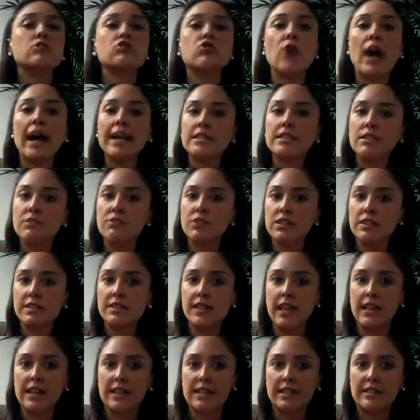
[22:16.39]
Try different
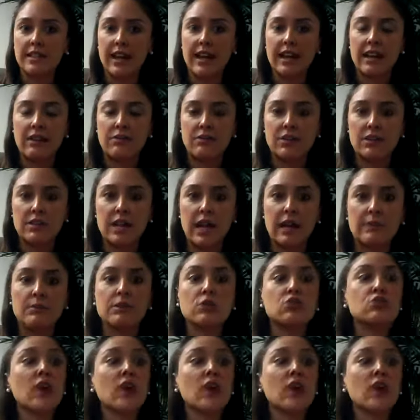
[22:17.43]
settings at every time.